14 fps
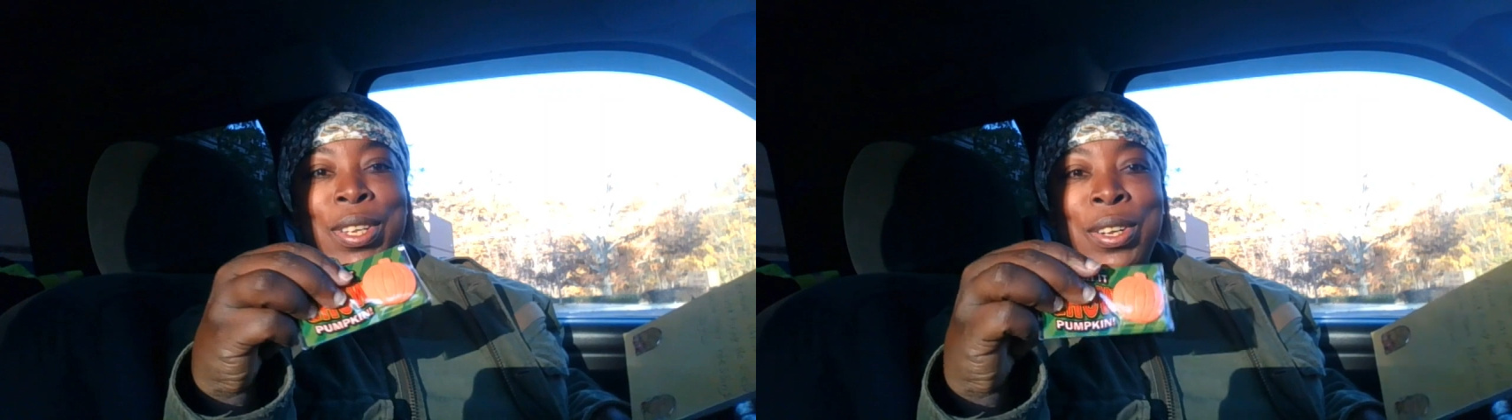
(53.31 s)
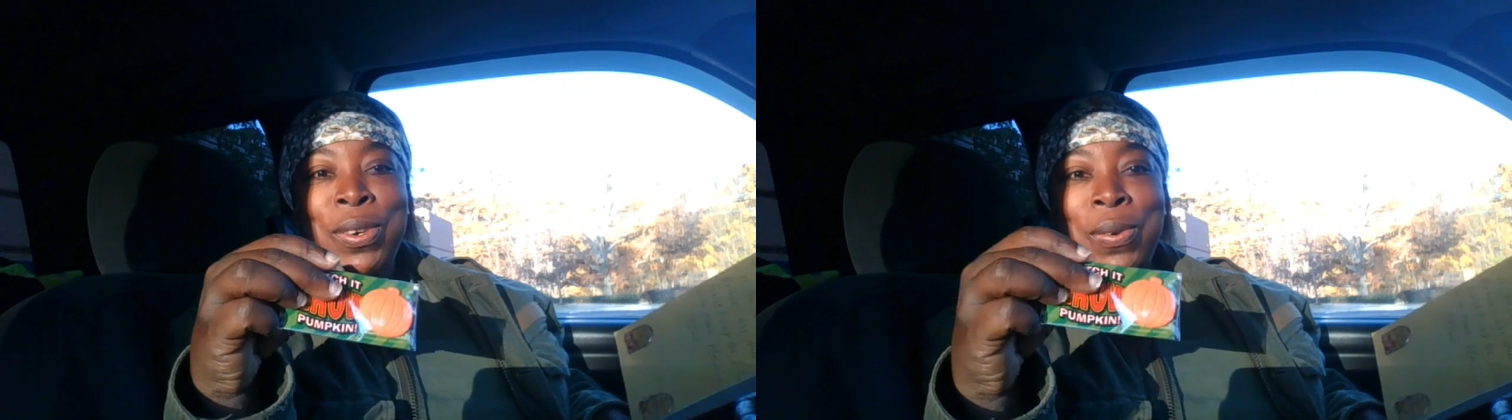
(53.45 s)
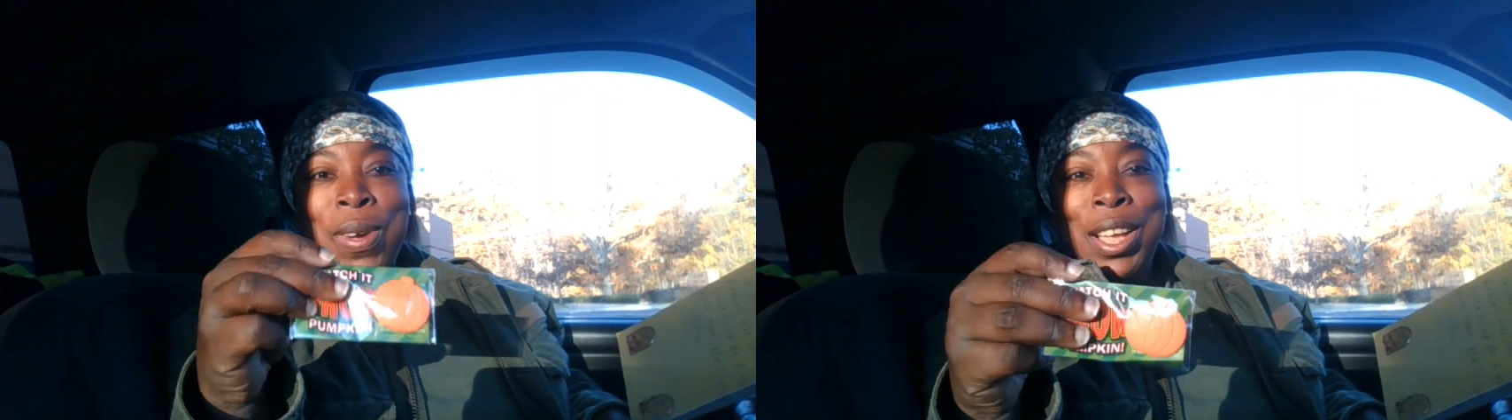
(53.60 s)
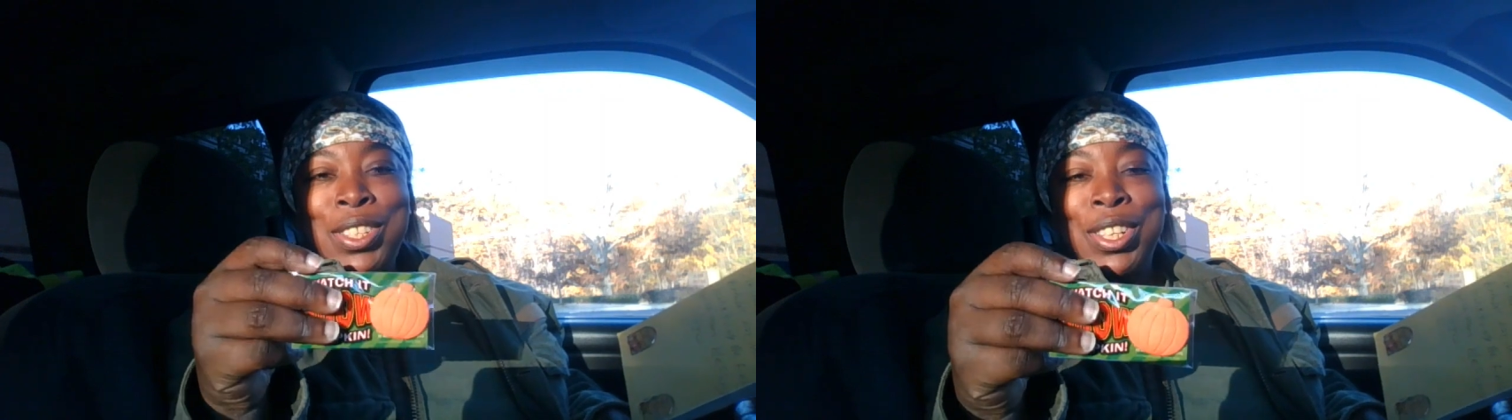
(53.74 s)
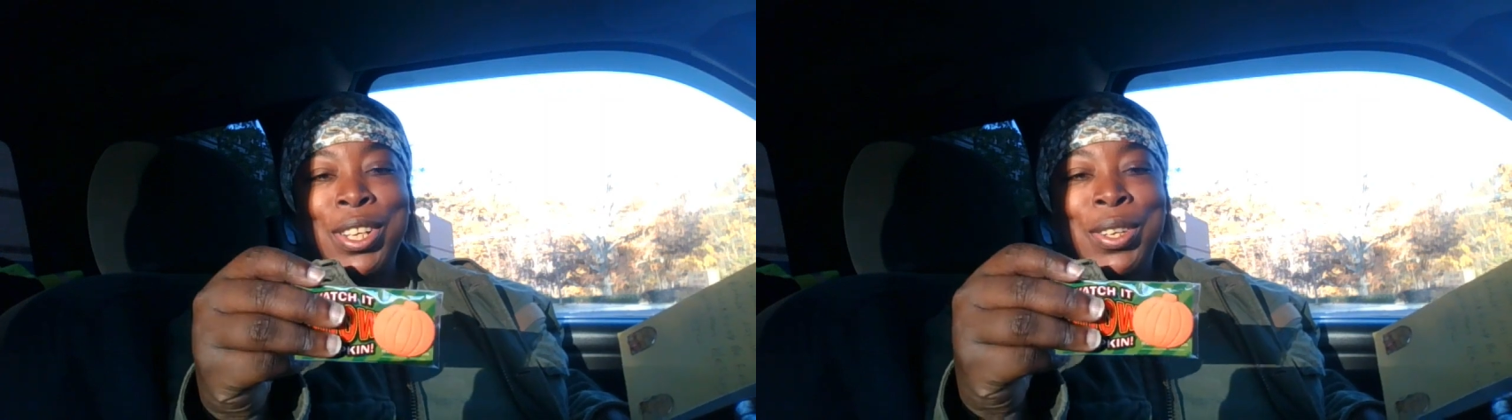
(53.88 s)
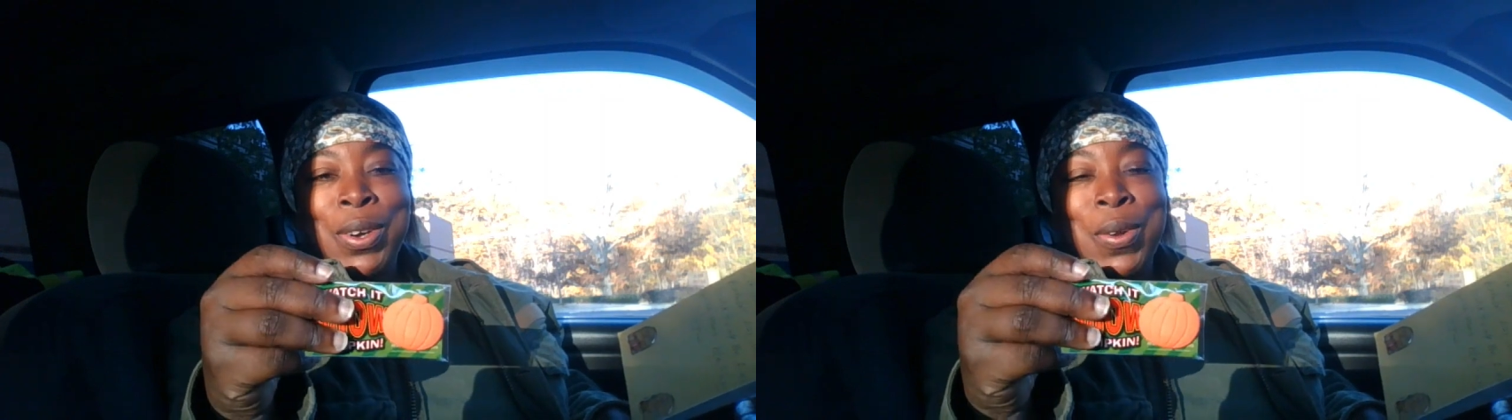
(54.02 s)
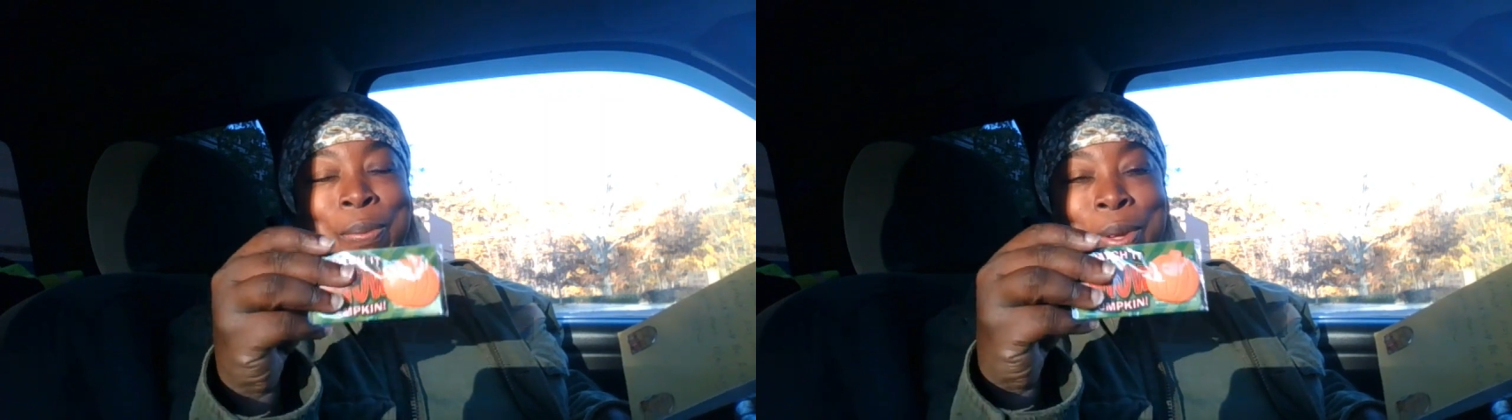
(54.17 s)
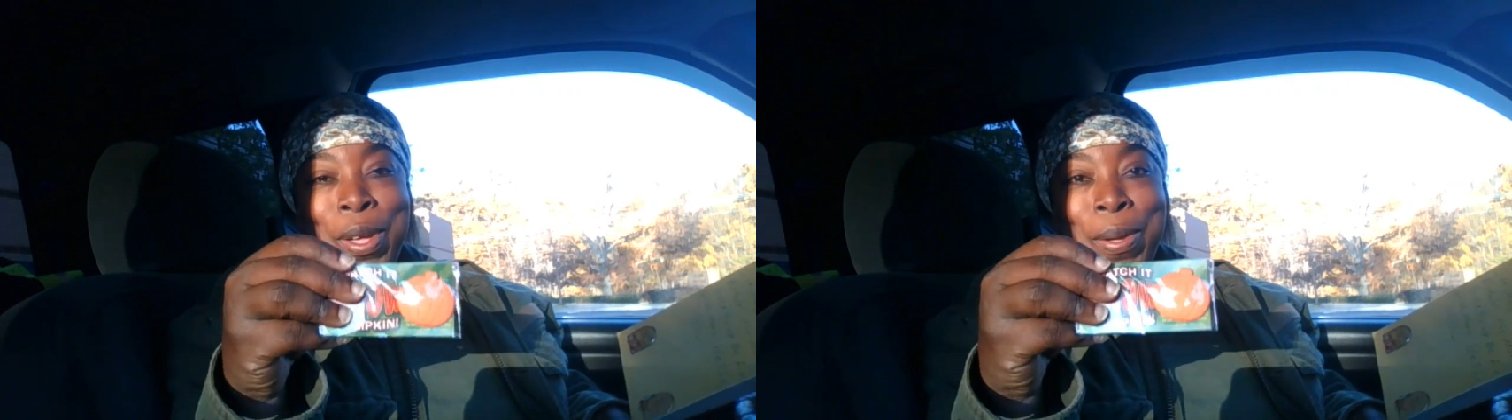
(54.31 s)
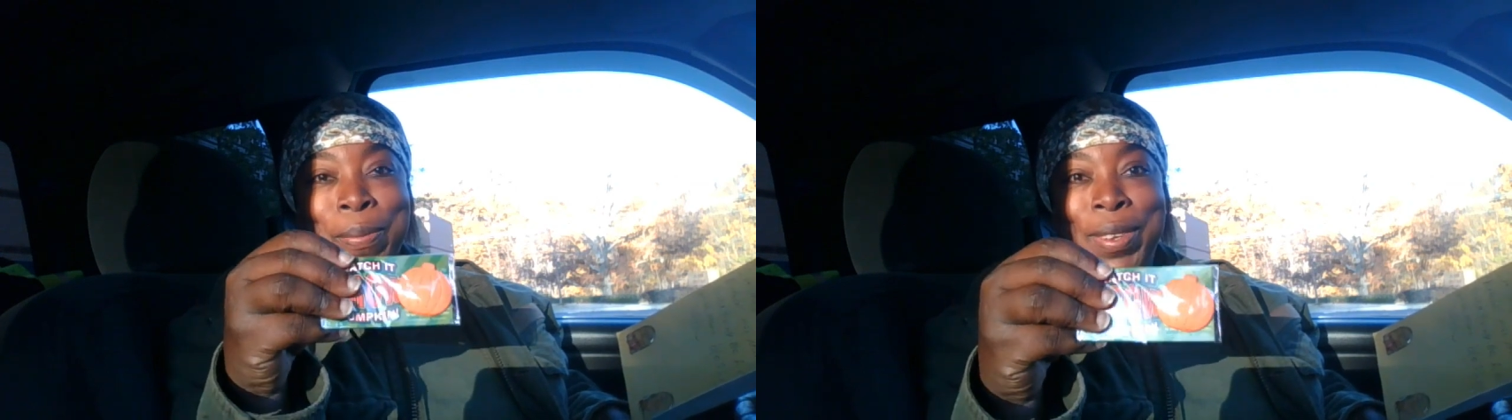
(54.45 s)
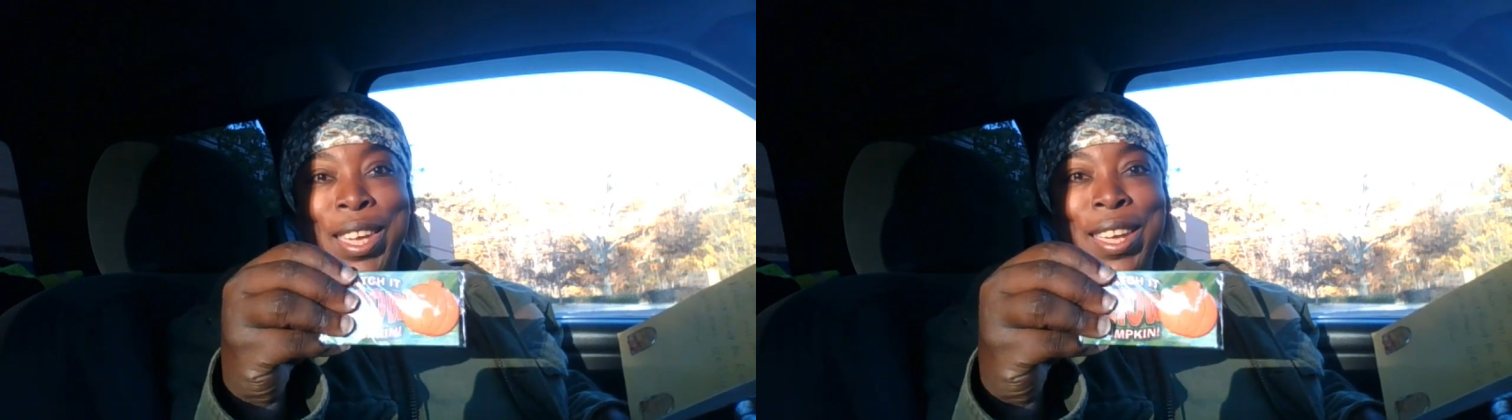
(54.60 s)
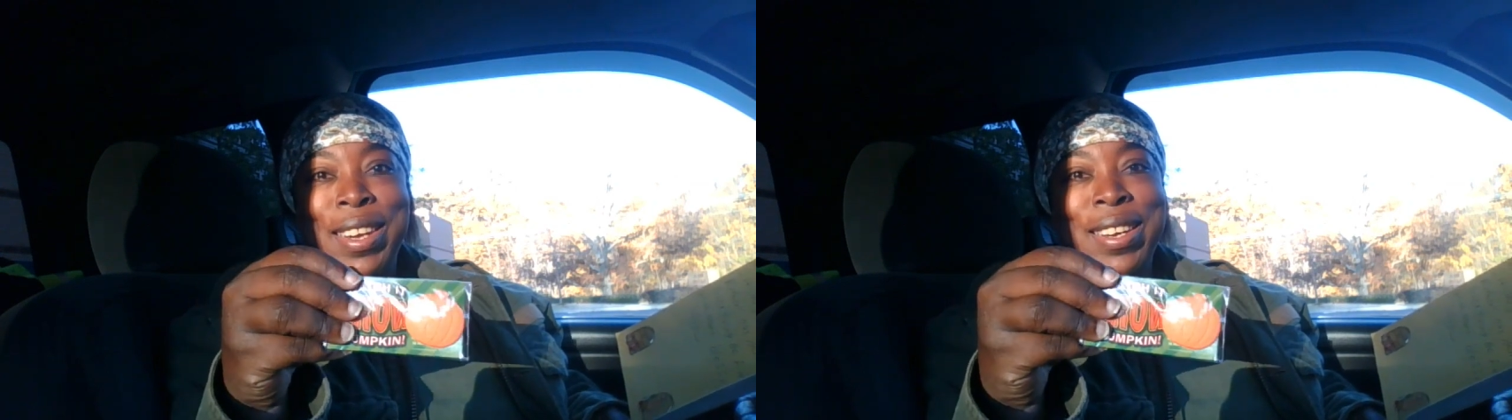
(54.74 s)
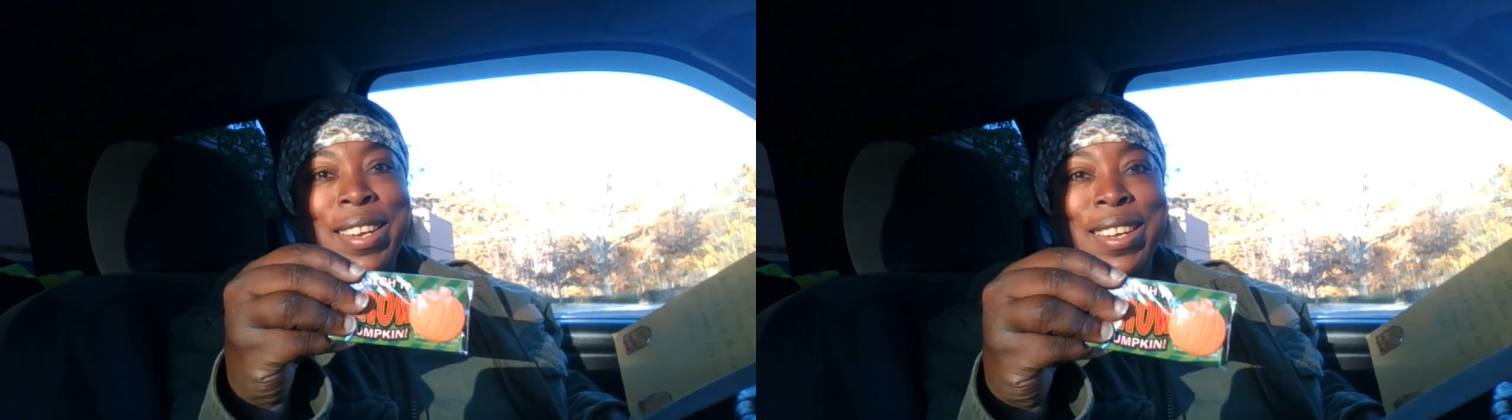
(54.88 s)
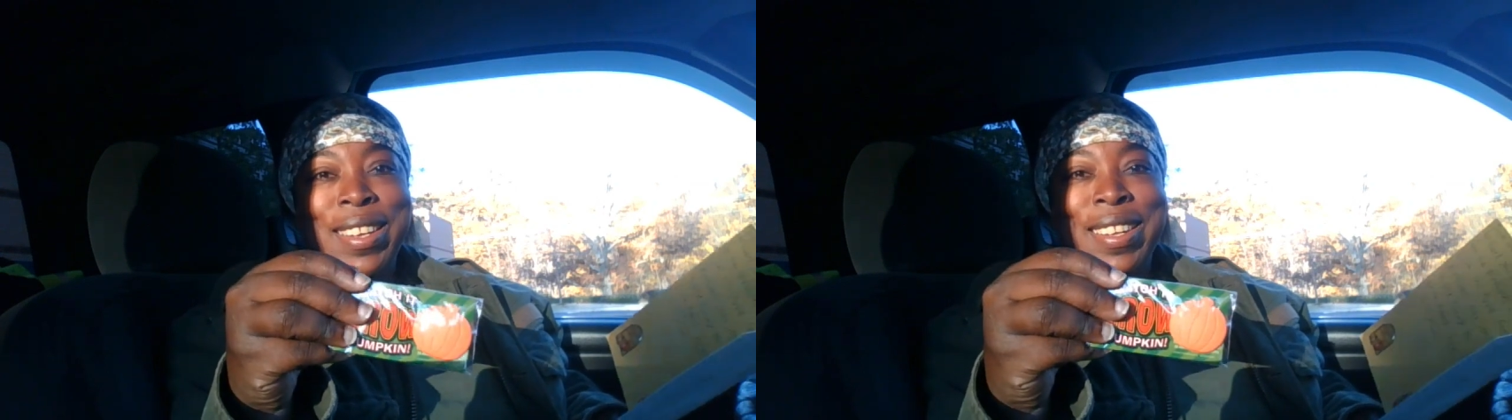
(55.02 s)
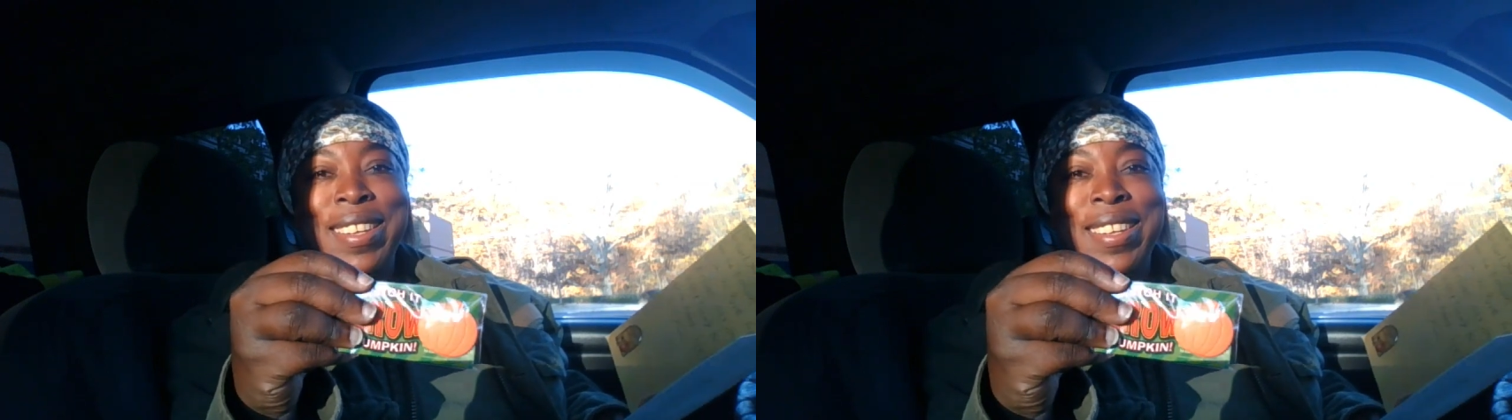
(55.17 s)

little watch it grow pumpkin.